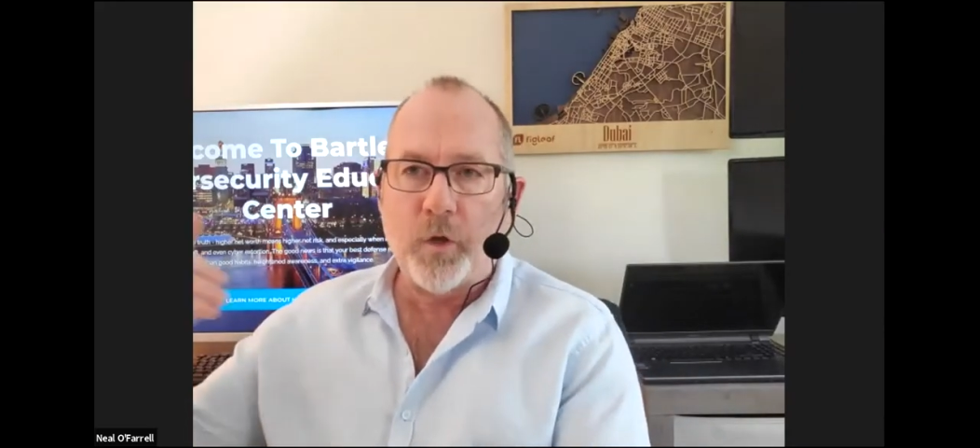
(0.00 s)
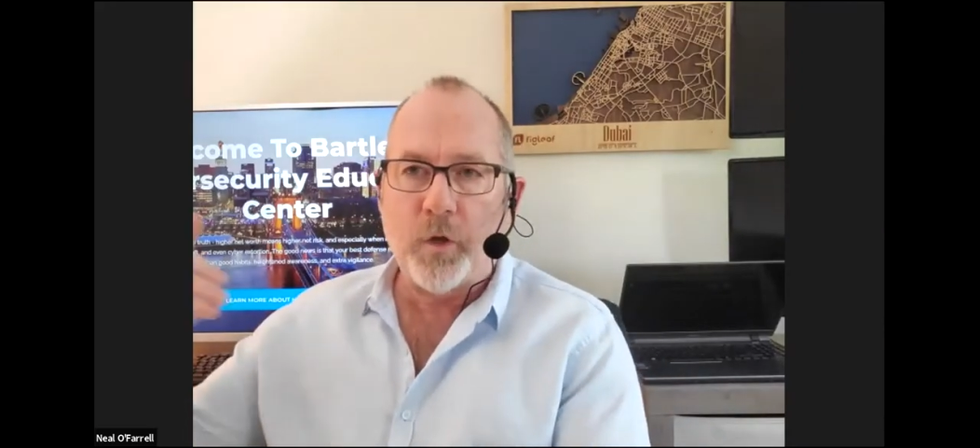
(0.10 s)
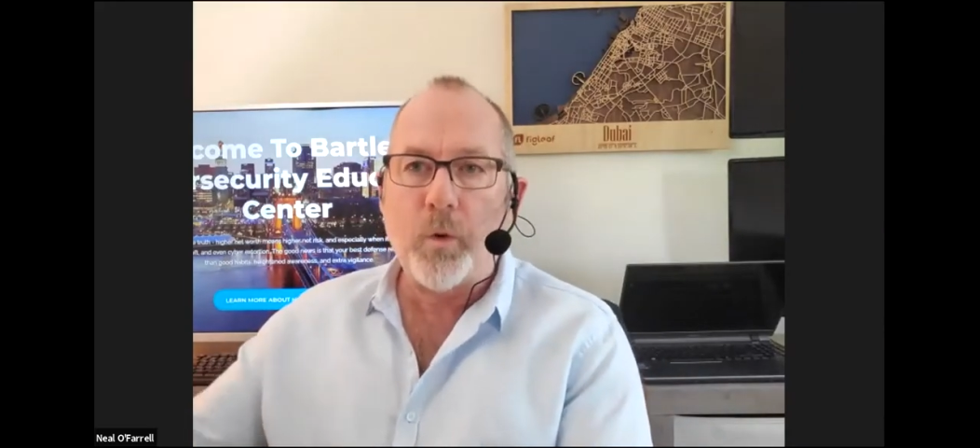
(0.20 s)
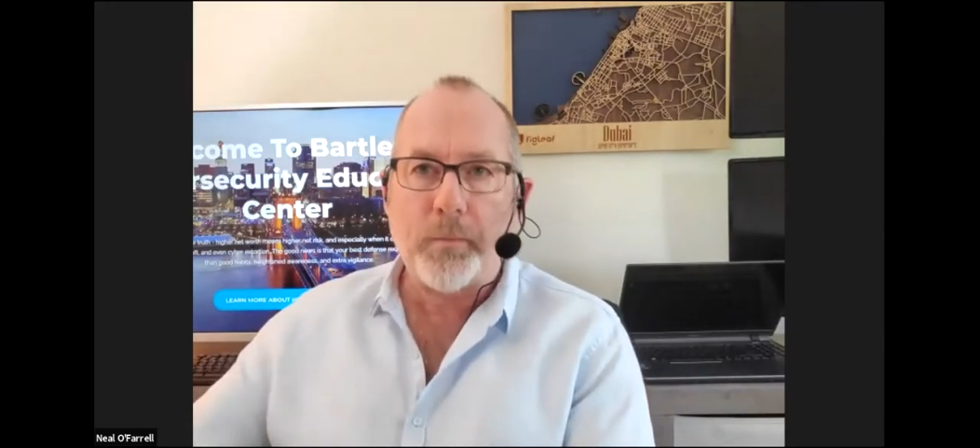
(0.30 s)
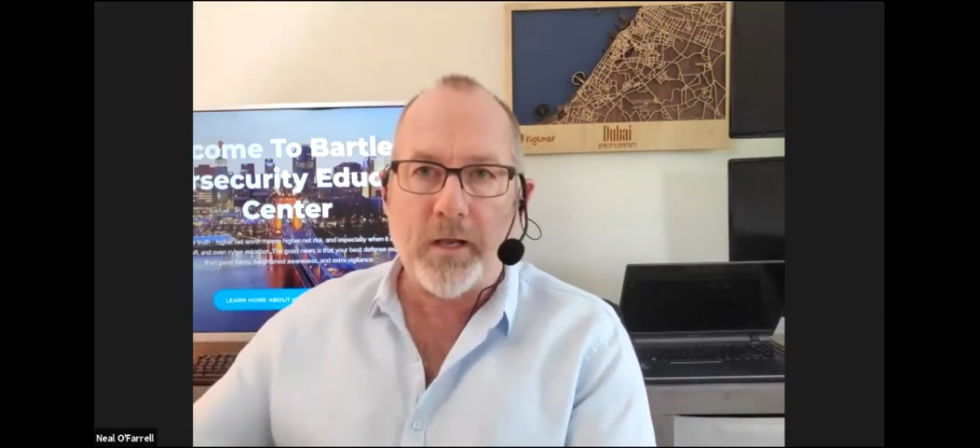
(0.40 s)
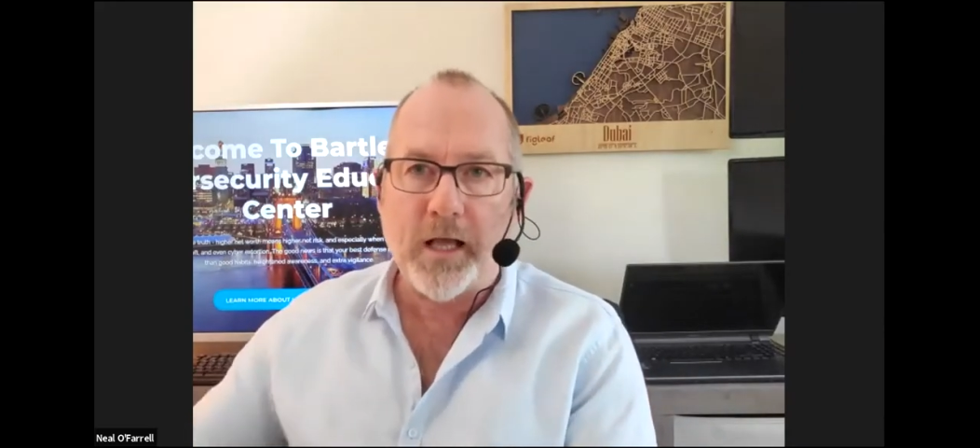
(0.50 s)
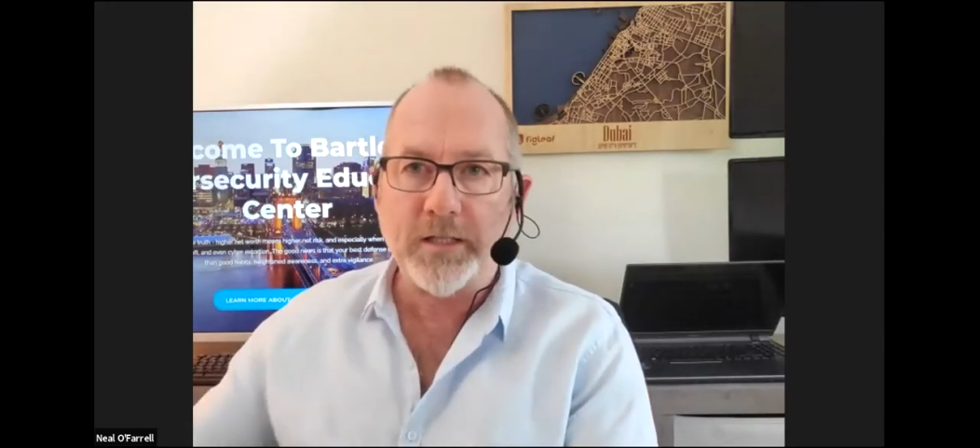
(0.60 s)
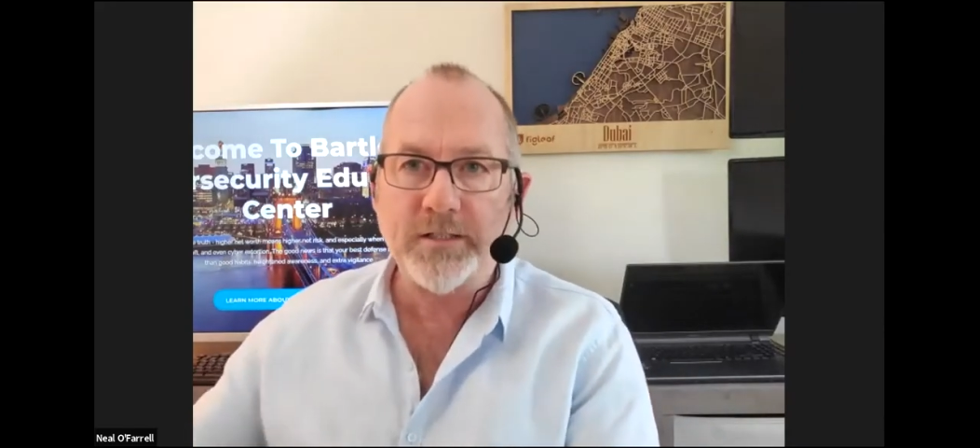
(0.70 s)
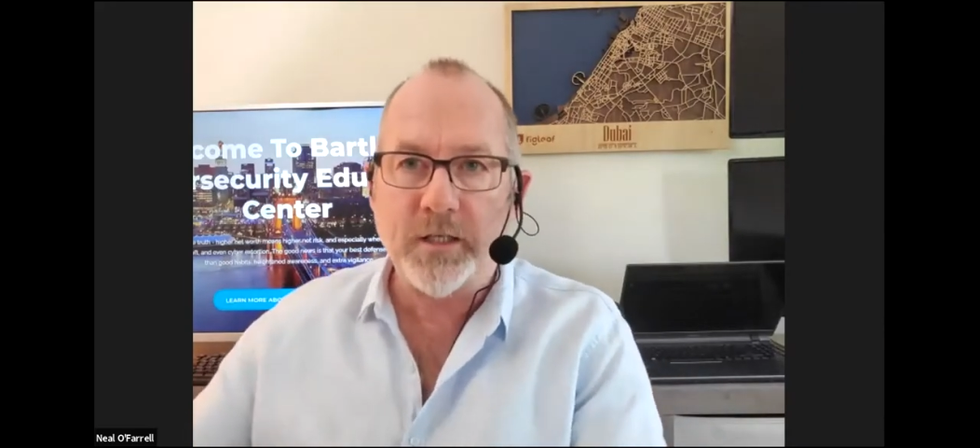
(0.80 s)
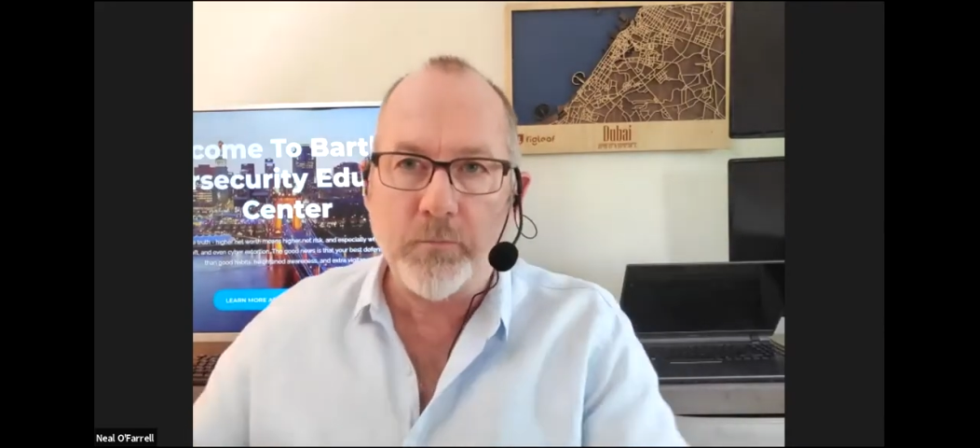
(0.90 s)

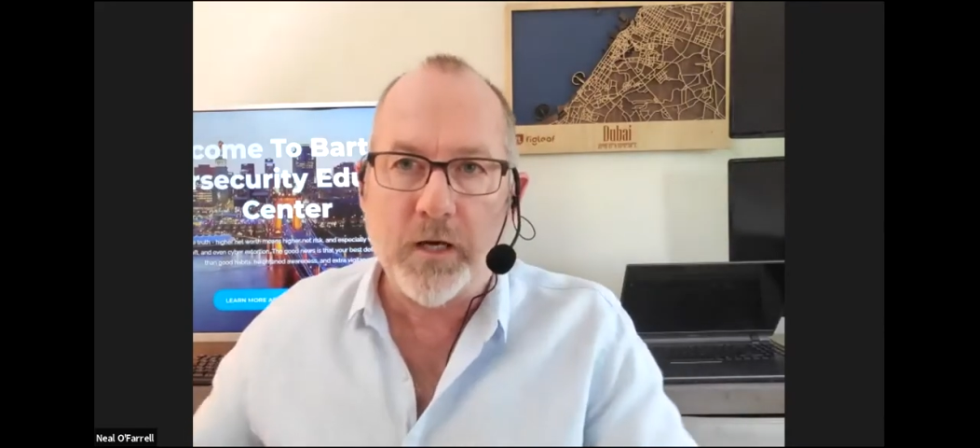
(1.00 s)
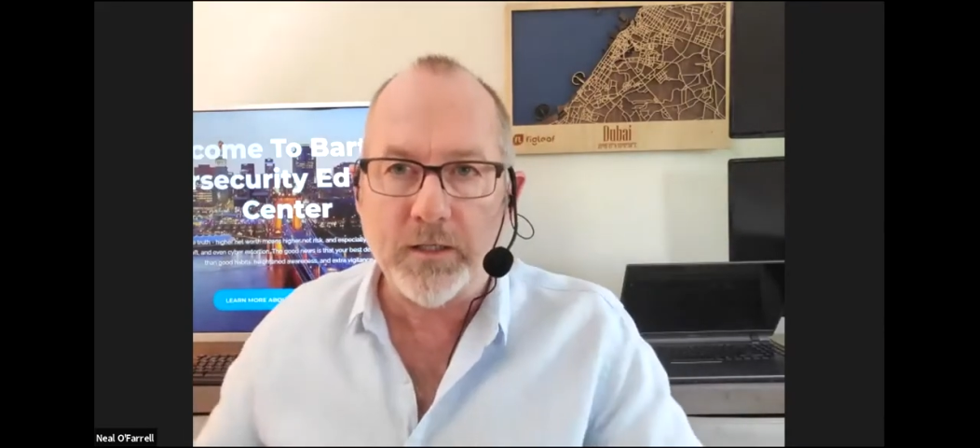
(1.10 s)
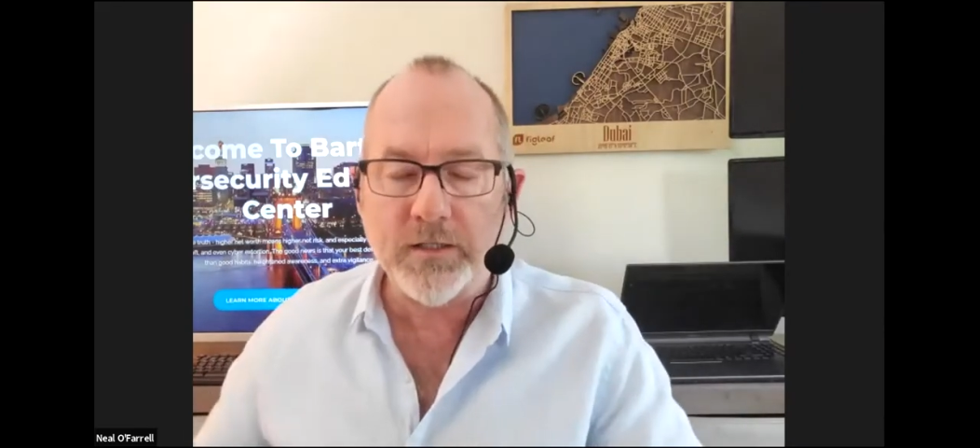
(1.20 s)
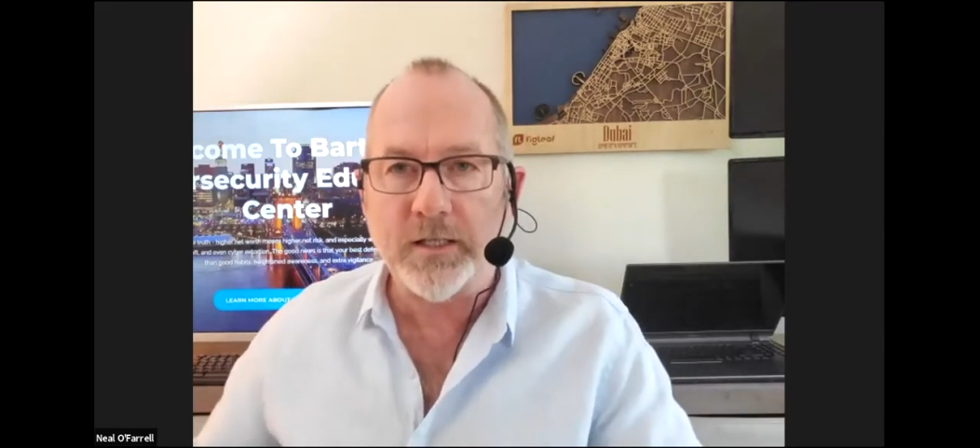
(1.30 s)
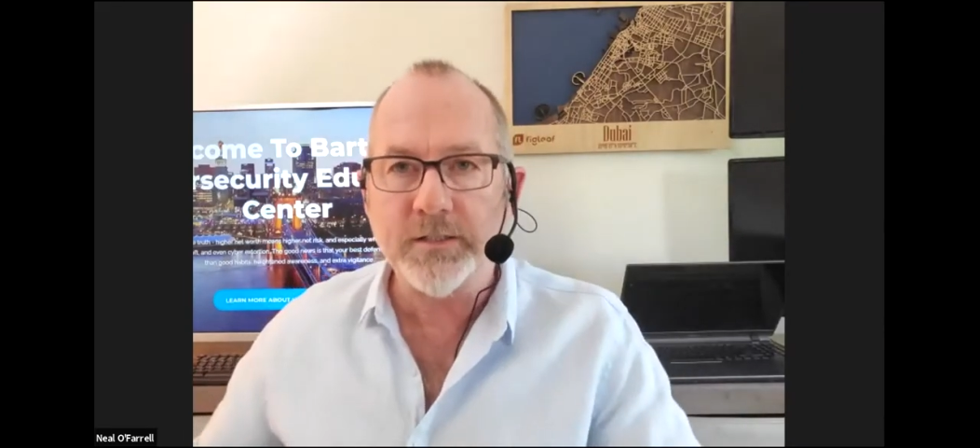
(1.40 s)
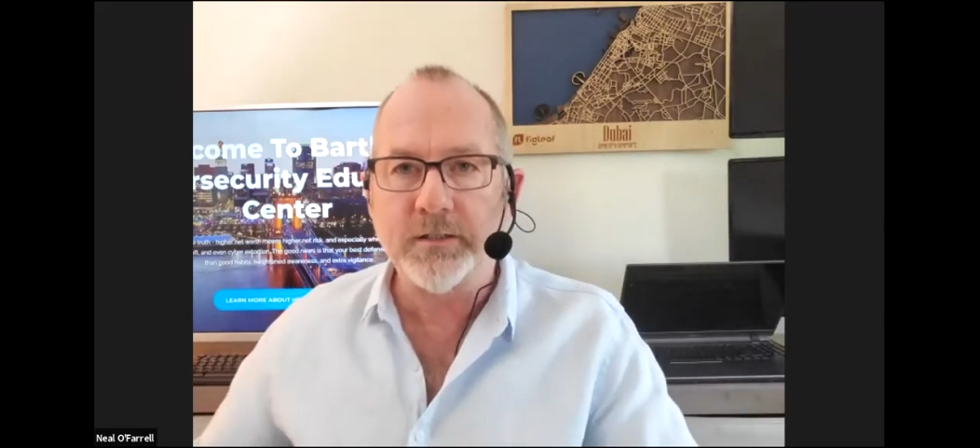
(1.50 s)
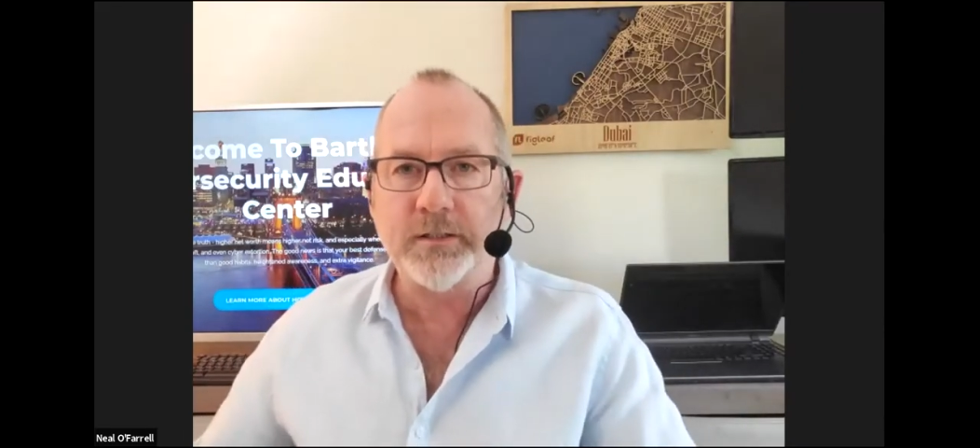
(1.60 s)
weaponizing and monetizing